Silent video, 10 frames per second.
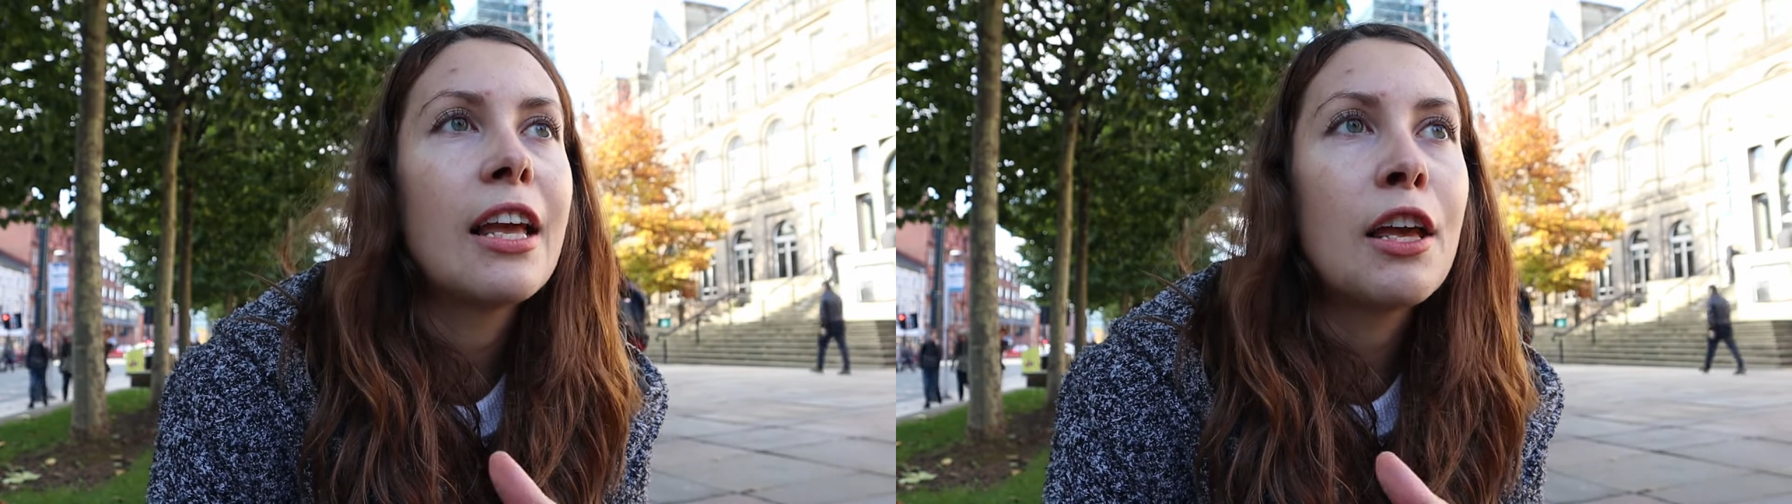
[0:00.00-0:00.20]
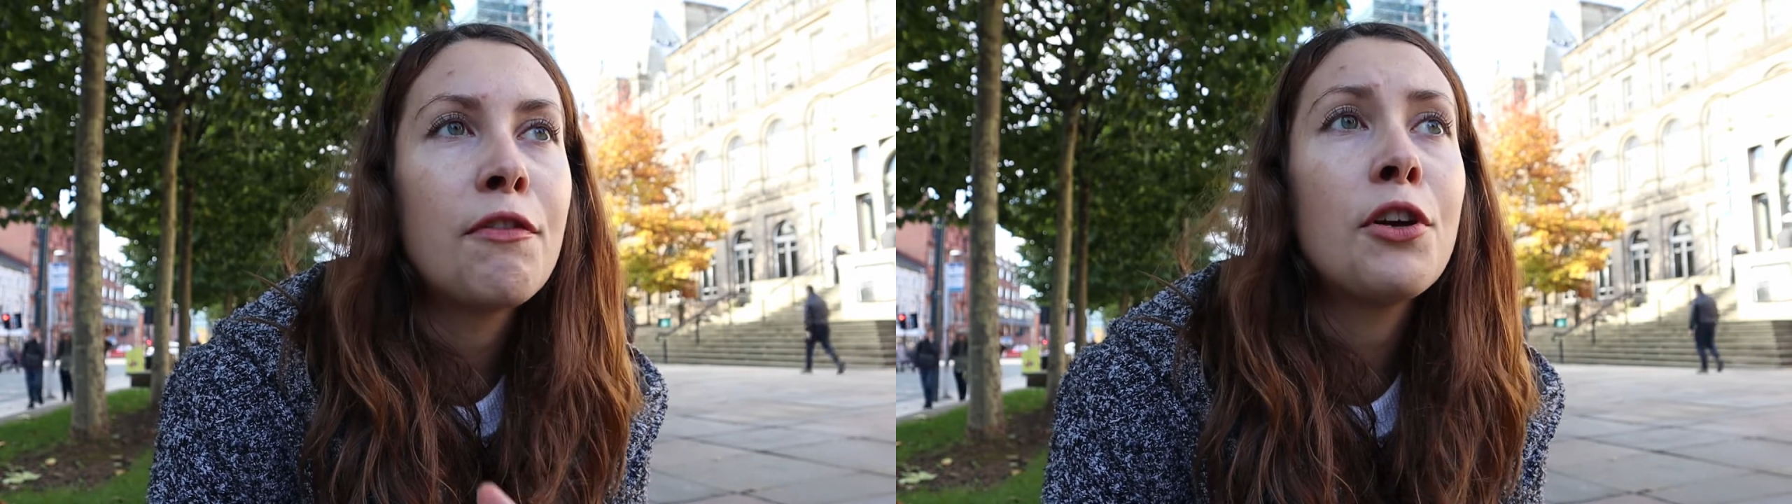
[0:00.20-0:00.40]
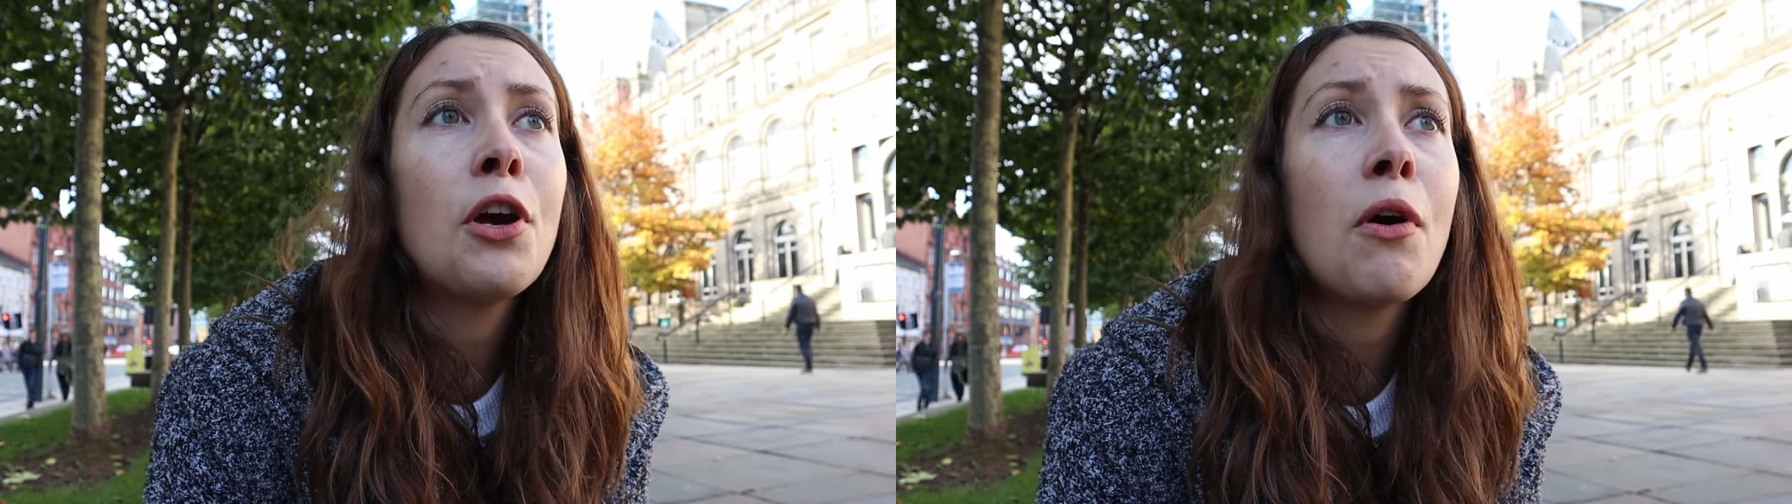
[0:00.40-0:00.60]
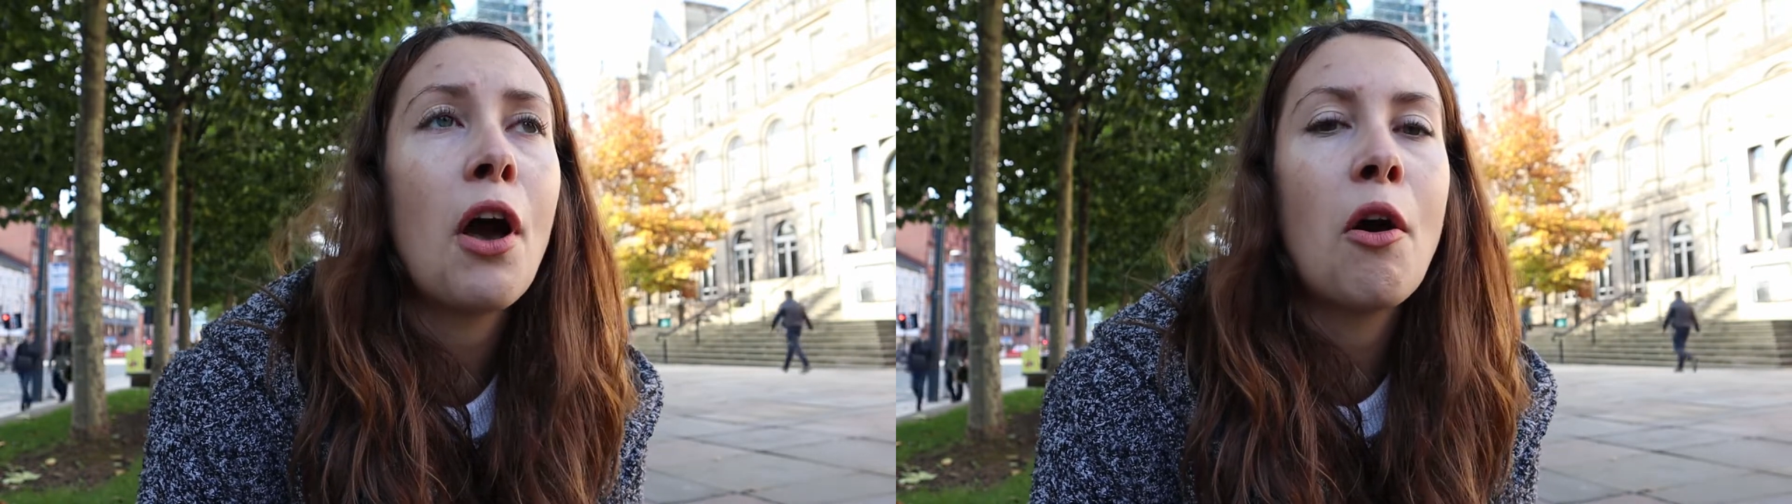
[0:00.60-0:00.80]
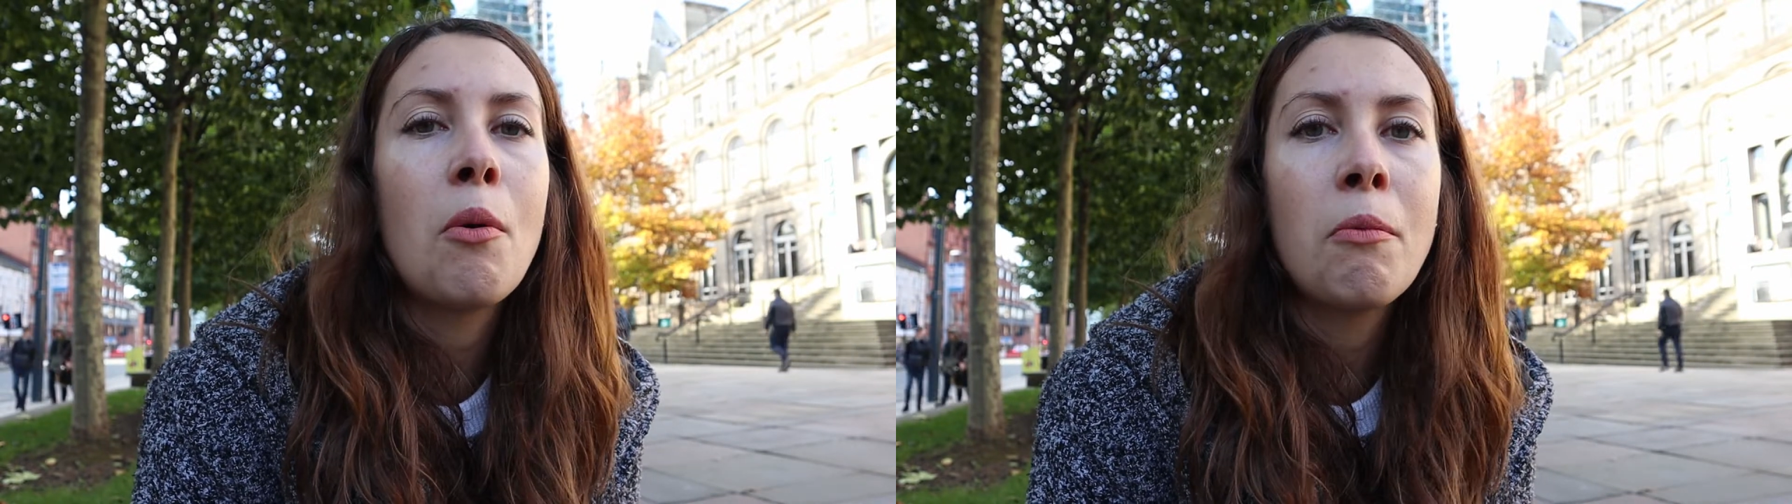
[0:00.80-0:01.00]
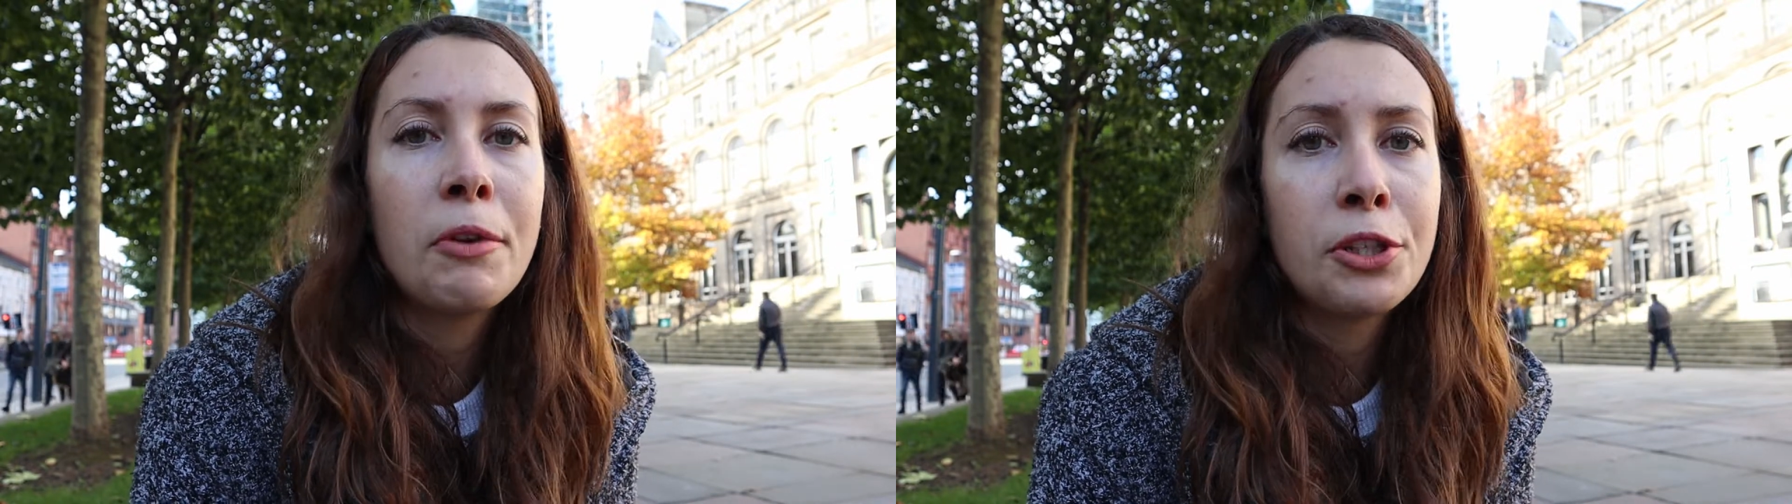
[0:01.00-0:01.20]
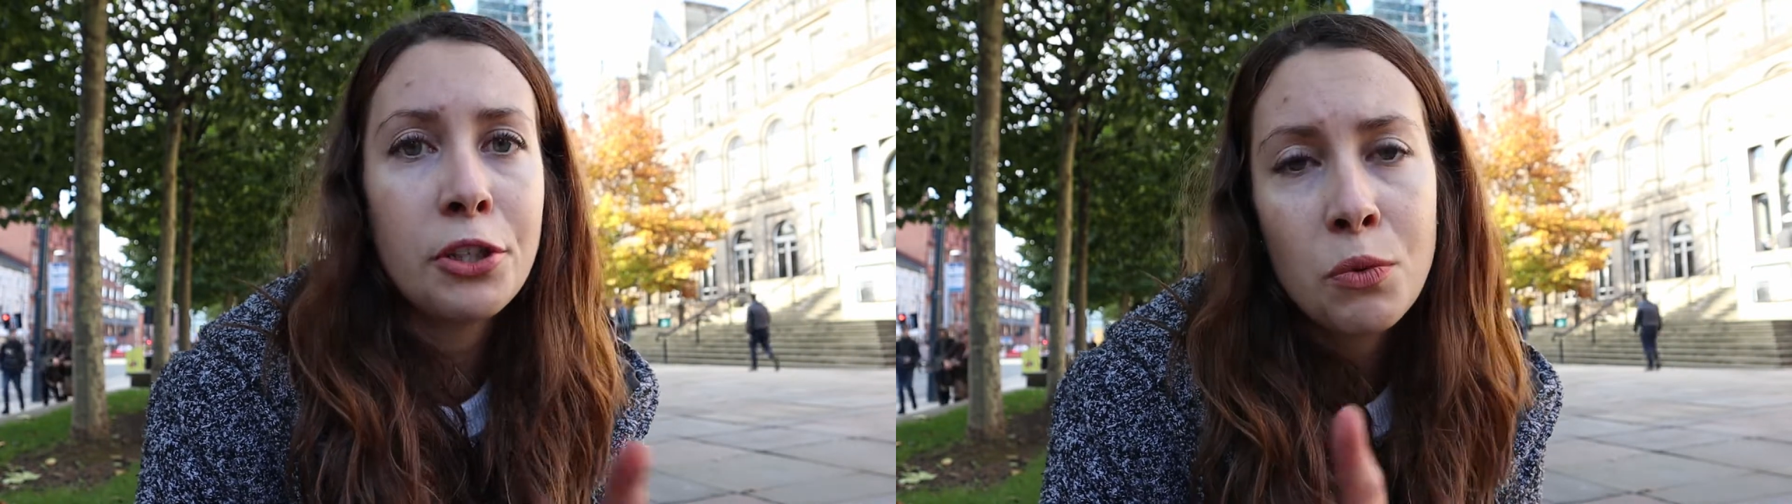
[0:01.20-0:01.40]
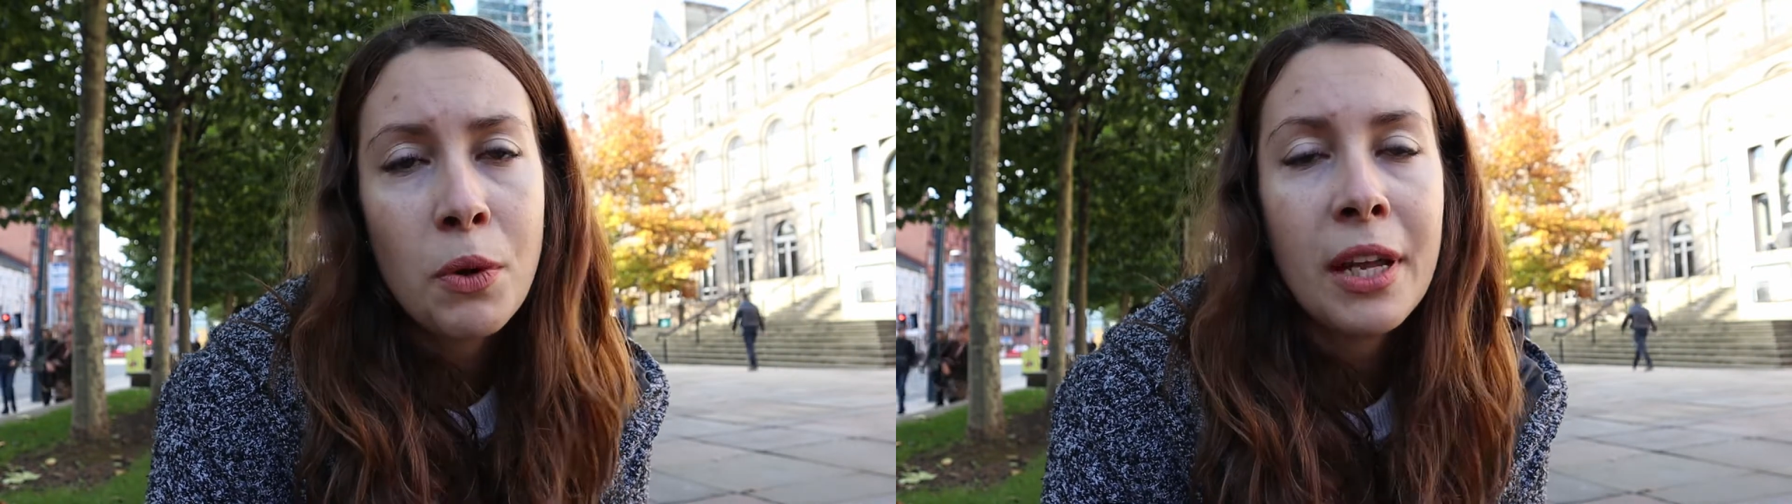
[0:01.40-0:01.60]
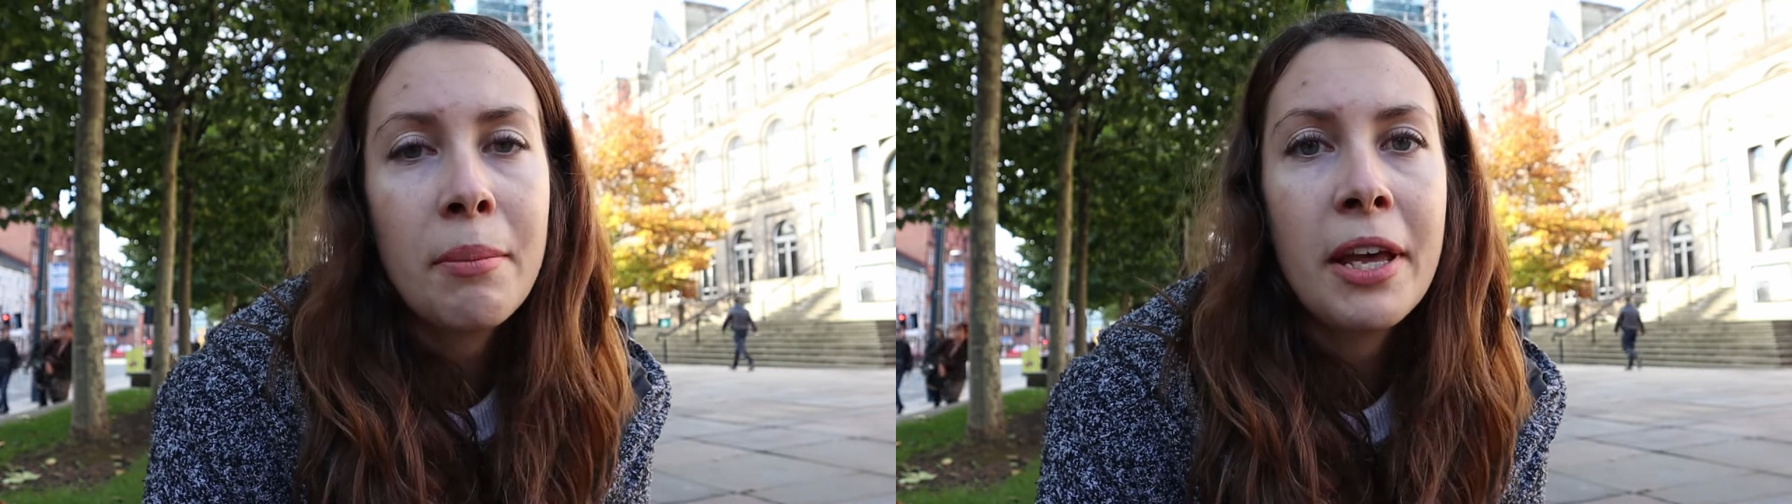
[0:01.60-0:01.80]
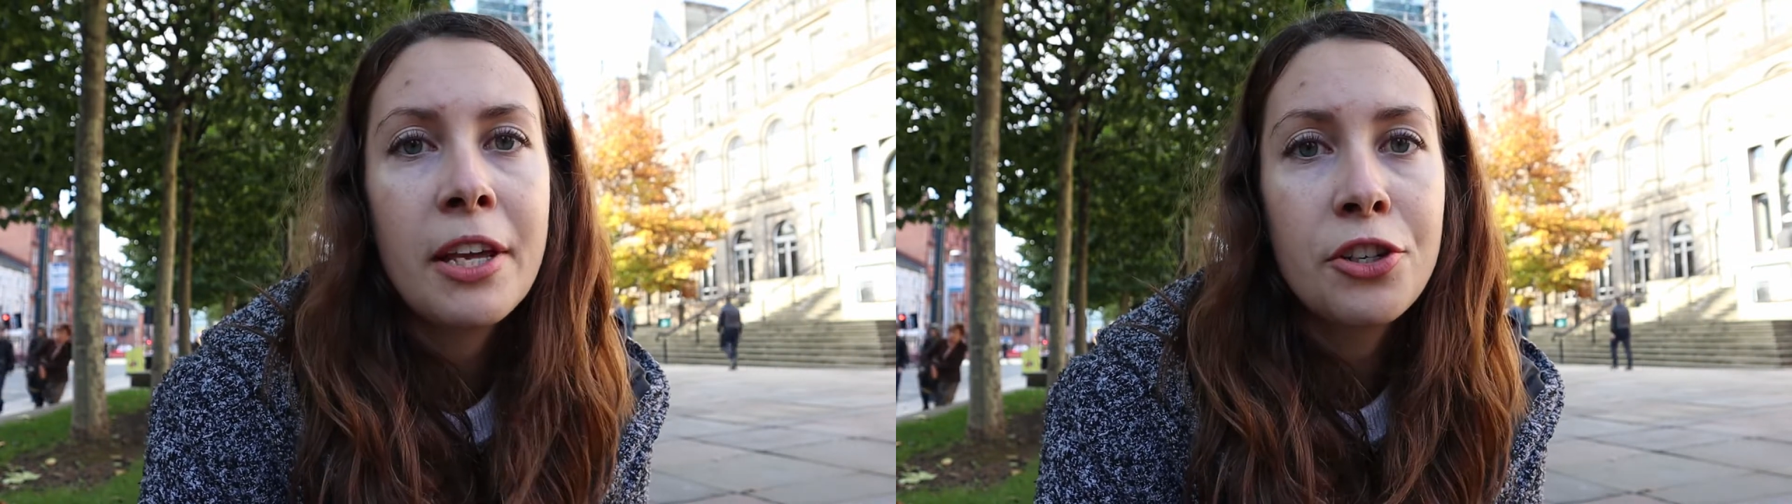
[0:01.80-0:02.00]
if you go home with just one
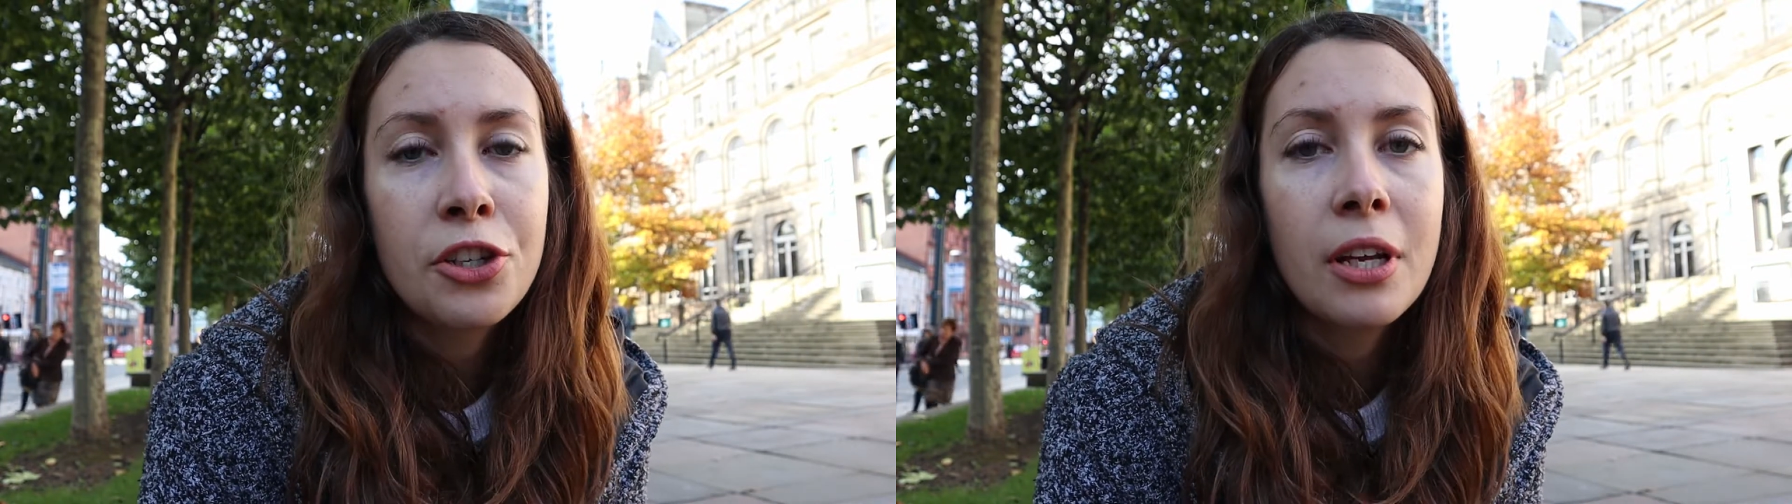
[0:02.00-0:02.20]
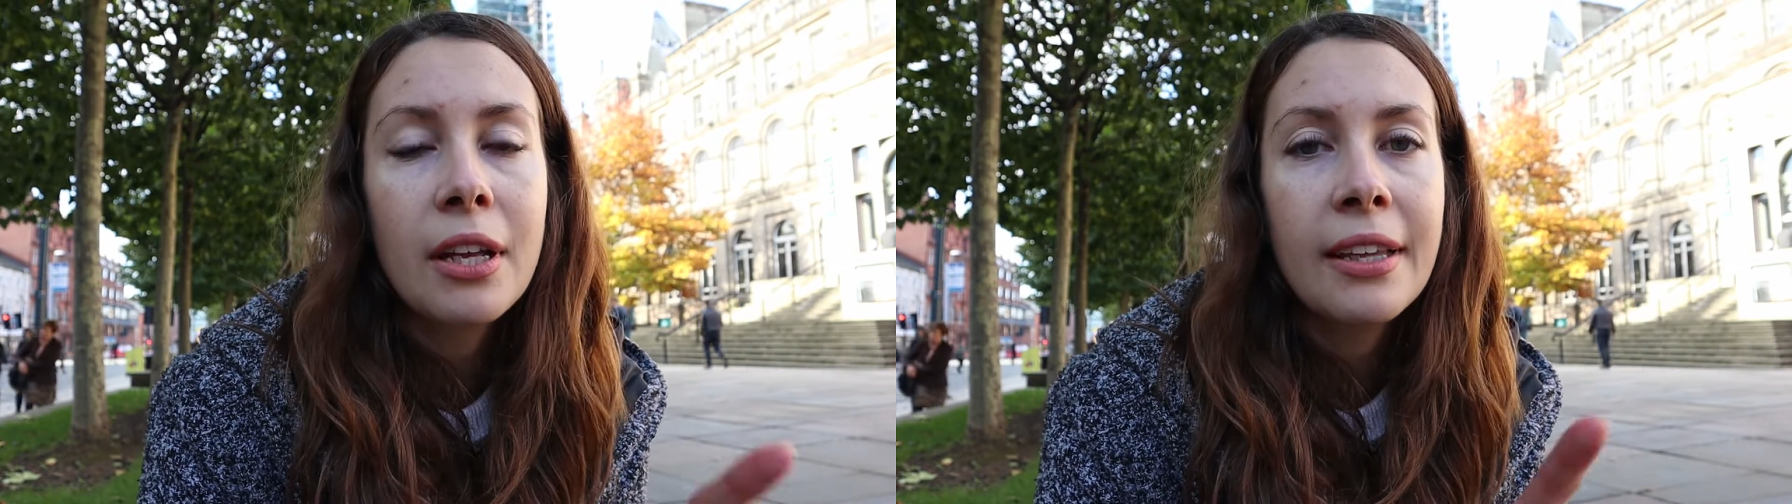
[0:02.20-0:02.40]
image,